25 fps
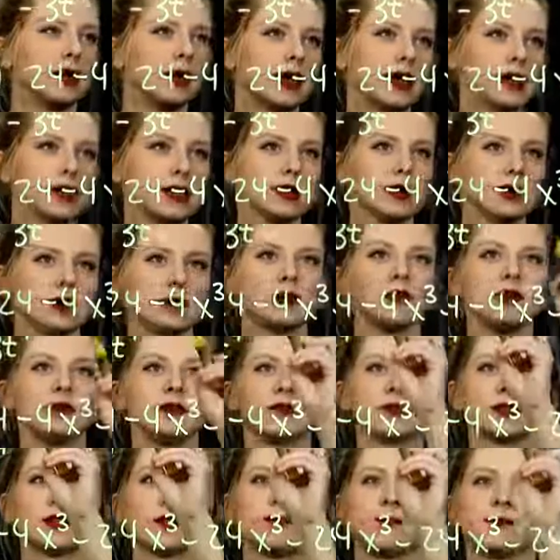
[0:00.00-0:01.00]
And
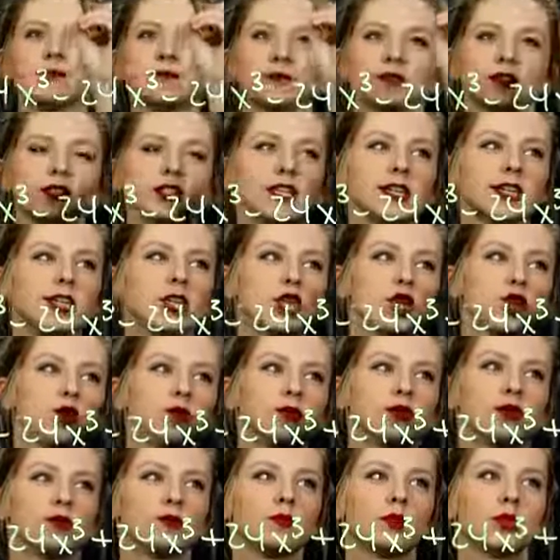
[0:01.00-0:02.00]
t
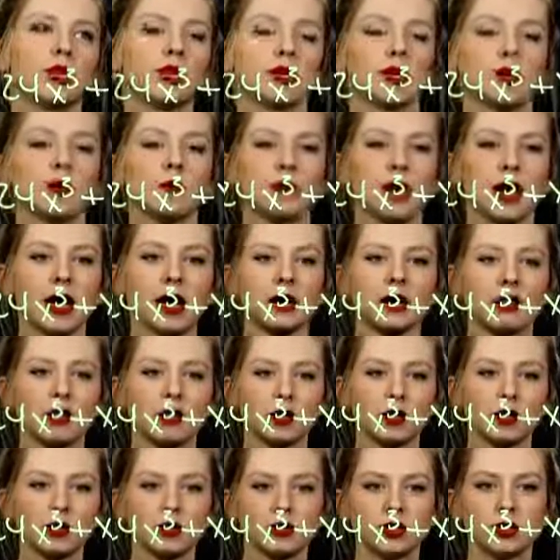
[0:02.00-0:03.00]
cubed. We can combine
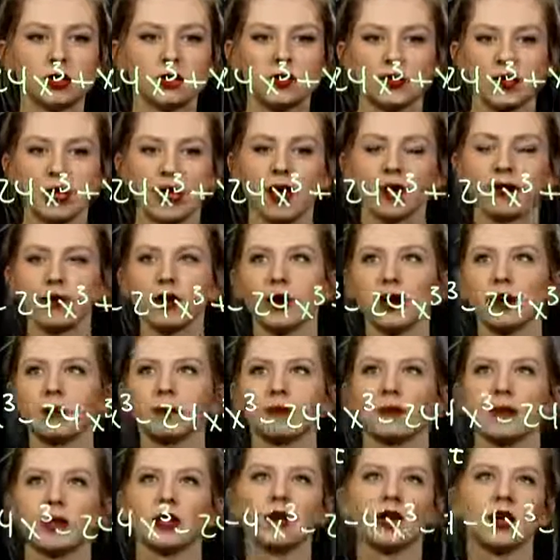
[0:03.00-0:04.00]
those two together
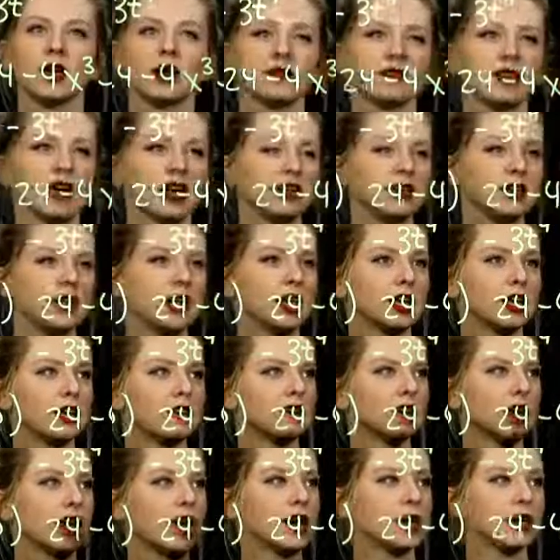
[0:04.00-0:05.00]
got negative
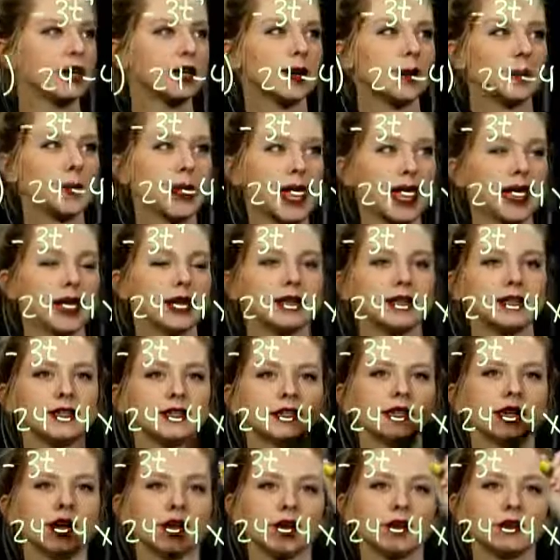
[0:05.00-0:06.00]
9 and I'm adding
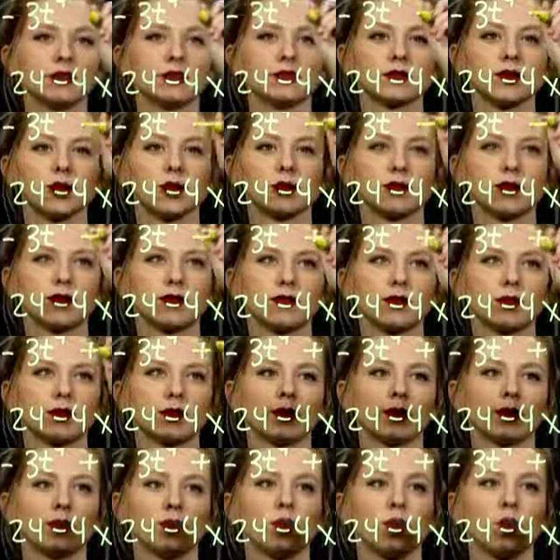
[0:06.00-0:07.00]
10. So I'm left
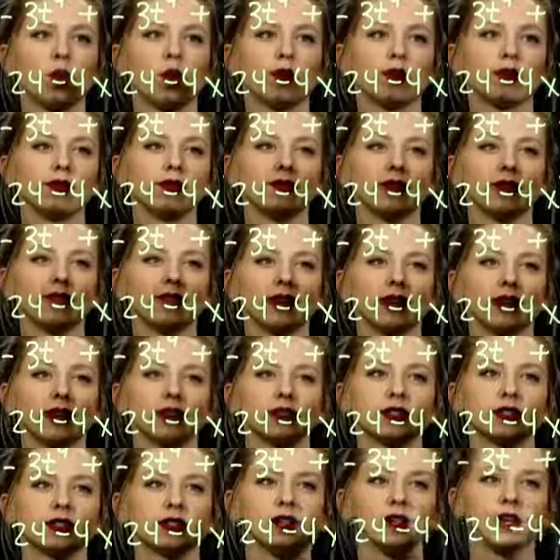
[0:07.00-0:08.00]
with one
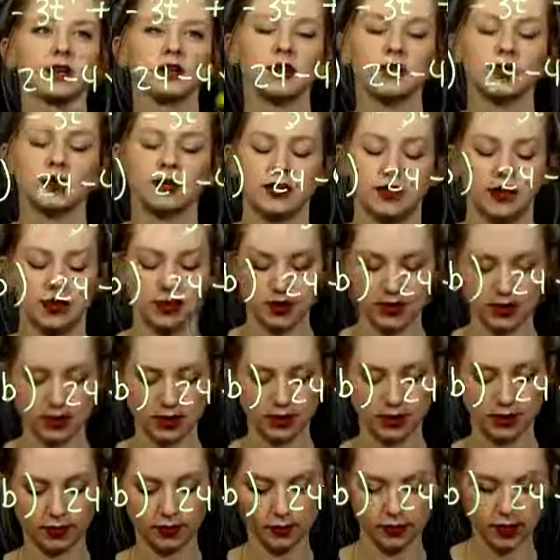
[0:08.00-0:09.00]
factor
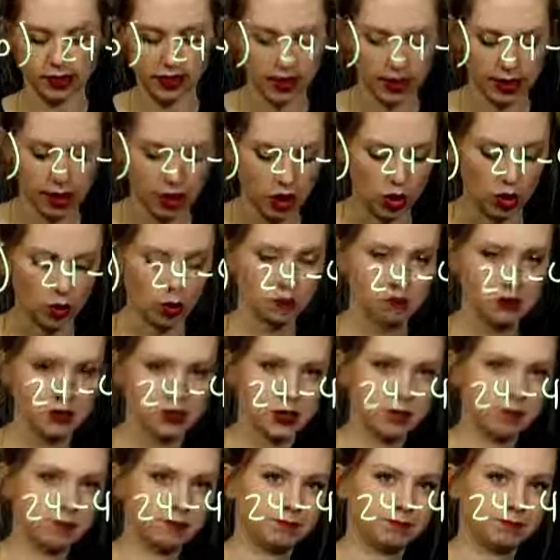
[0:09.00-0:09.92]
of t cubed.